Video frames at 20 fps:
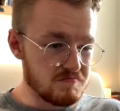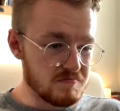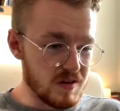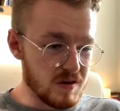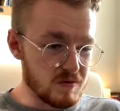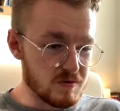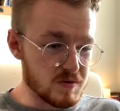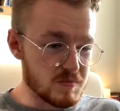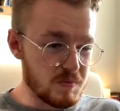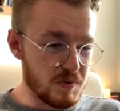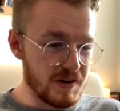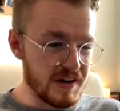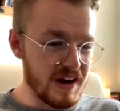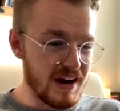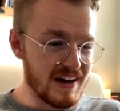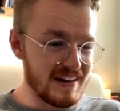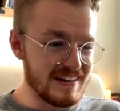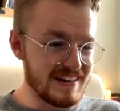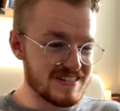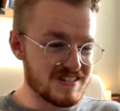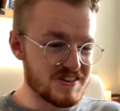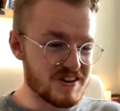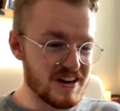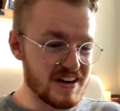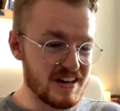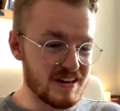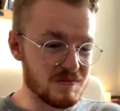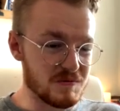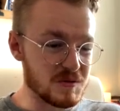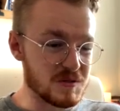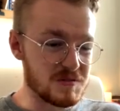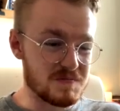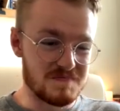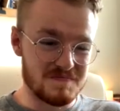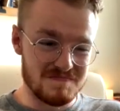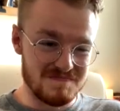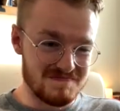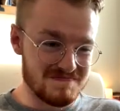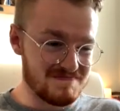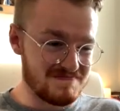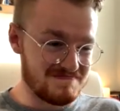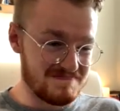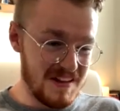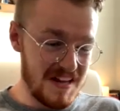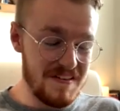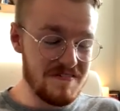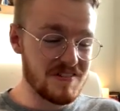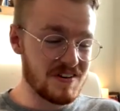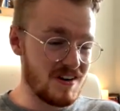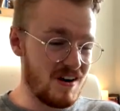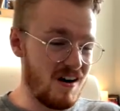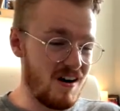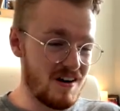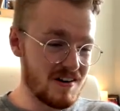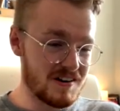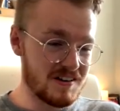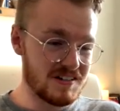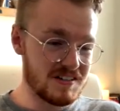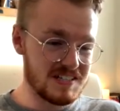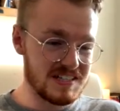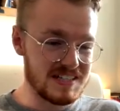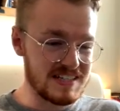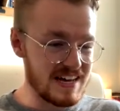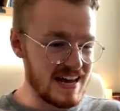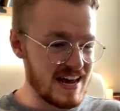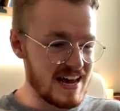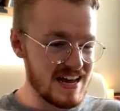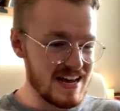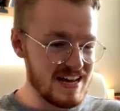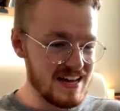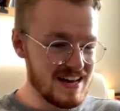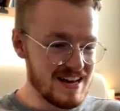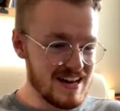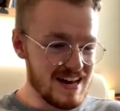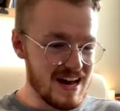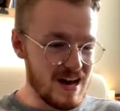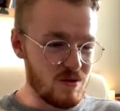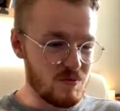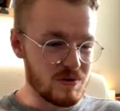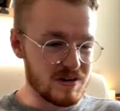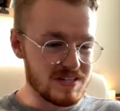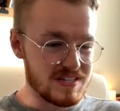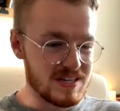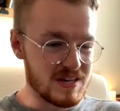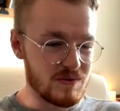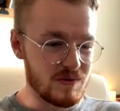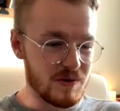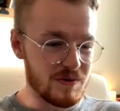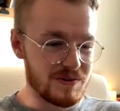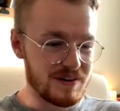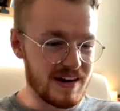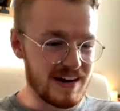It was pretty hot yesterday. It was even hotter today. I want to say we were